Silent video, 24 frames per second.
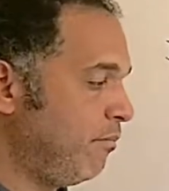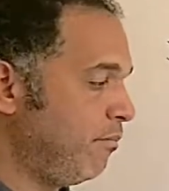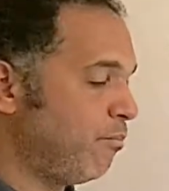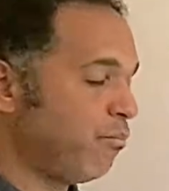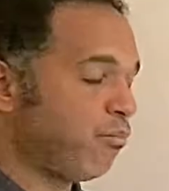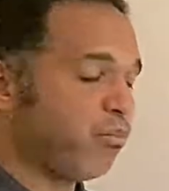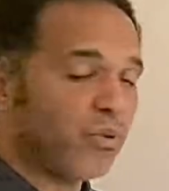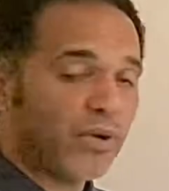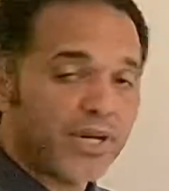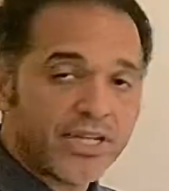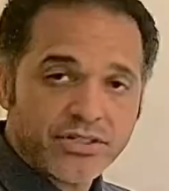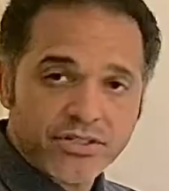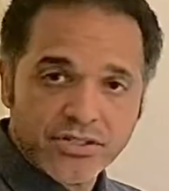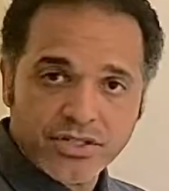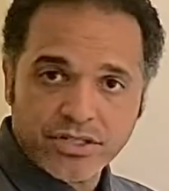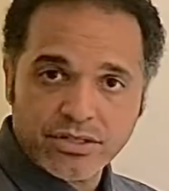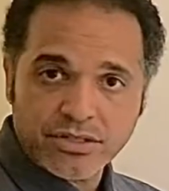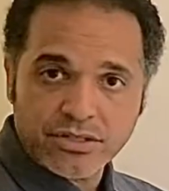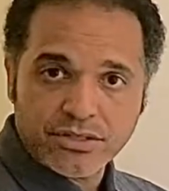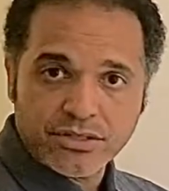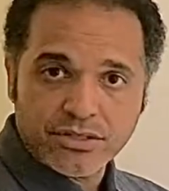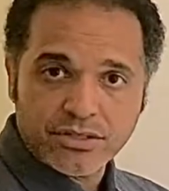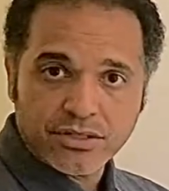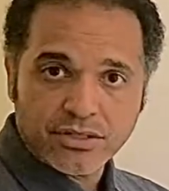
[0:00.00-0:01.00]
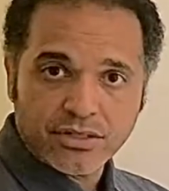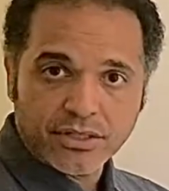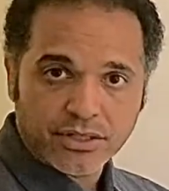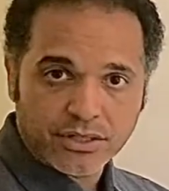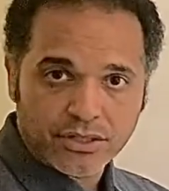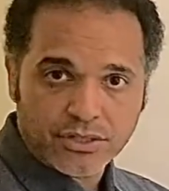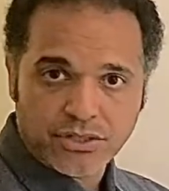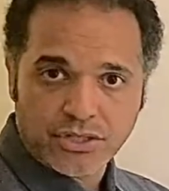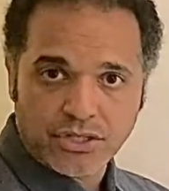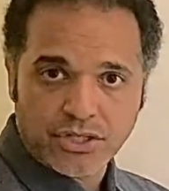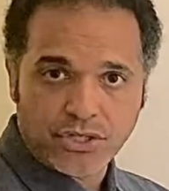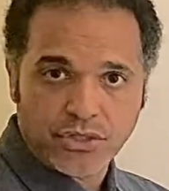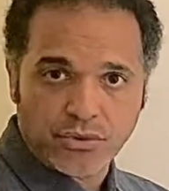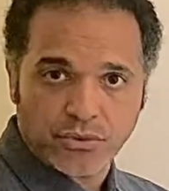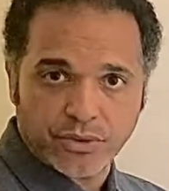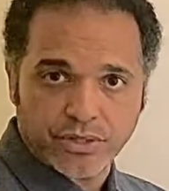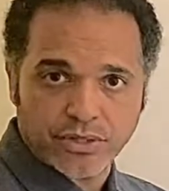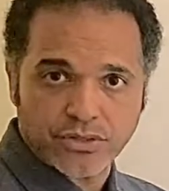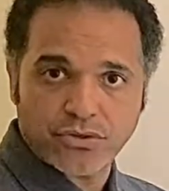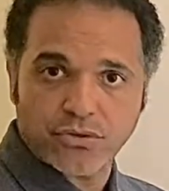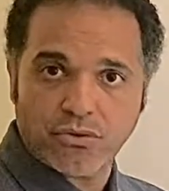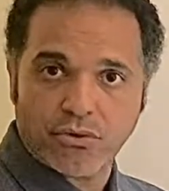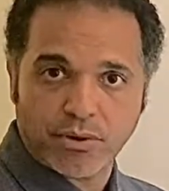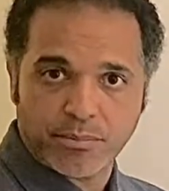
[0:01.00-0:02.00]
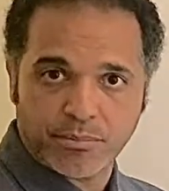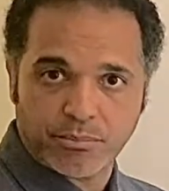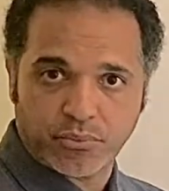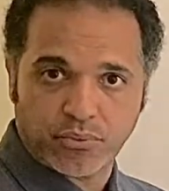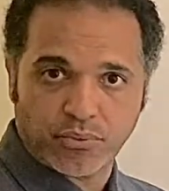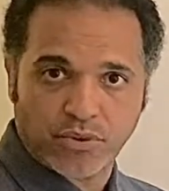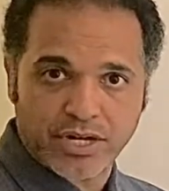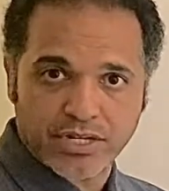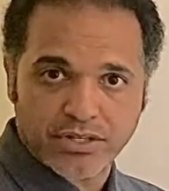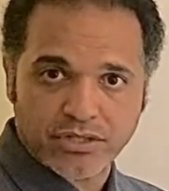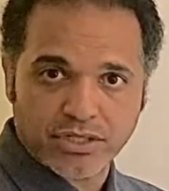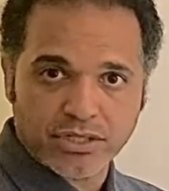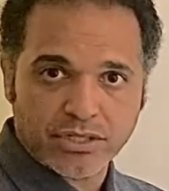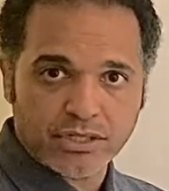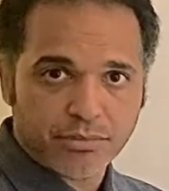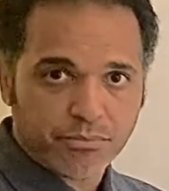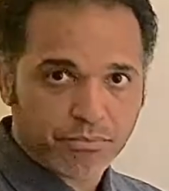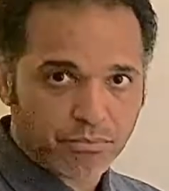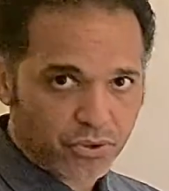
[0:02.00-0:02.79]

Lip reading: Present continuous or present